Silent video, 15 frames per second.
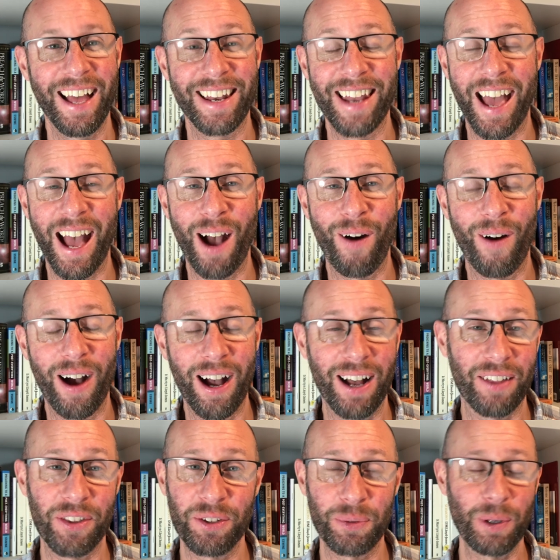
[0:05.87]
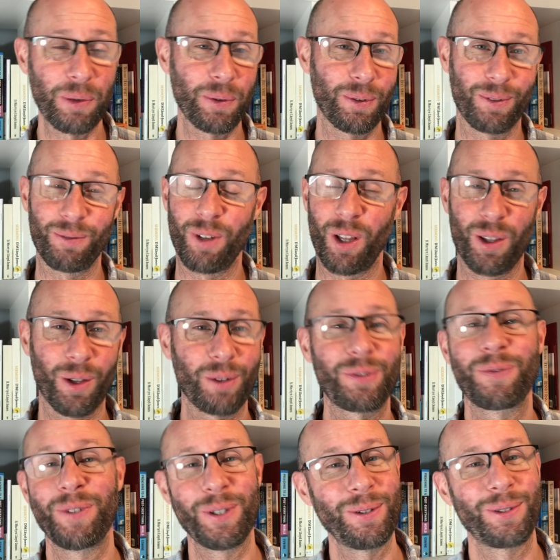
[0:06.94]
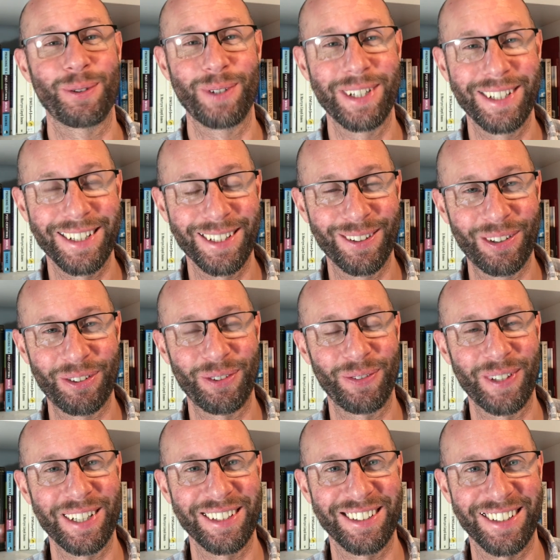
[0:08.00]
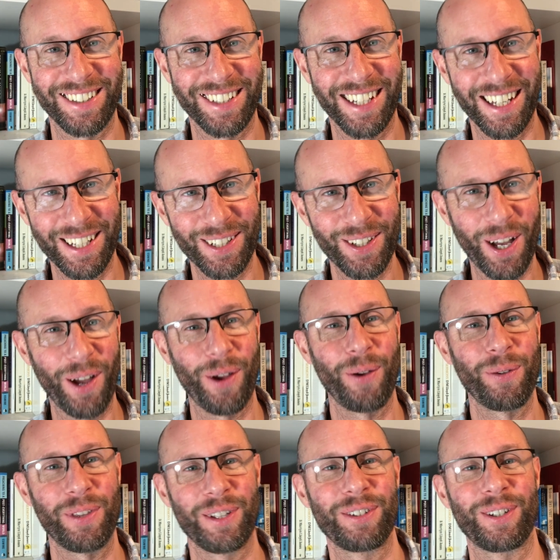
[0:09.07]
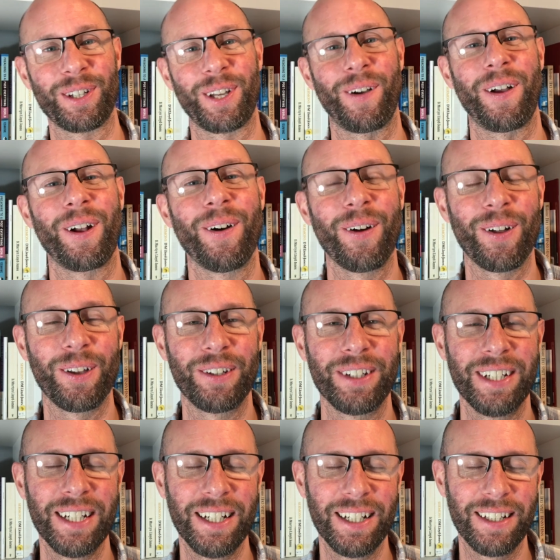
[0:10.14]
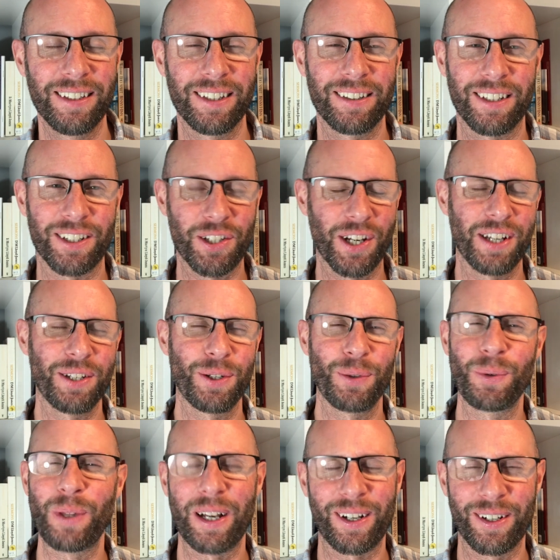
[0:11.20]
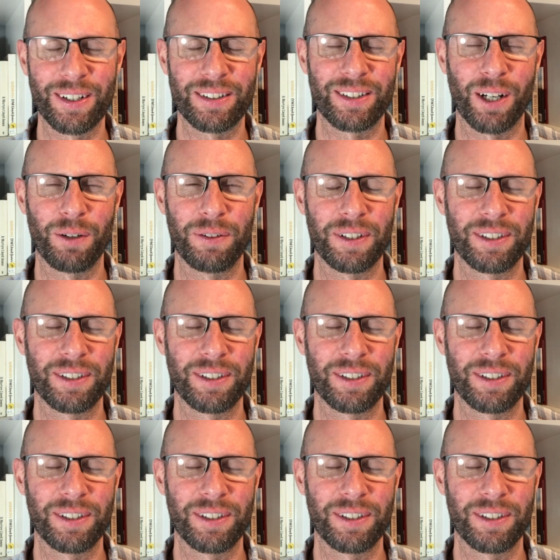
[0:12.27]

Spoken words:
Now, this week, lots of news, really, lots of things just to let you know, things that are going on, things that are changing, all that kind of stuff.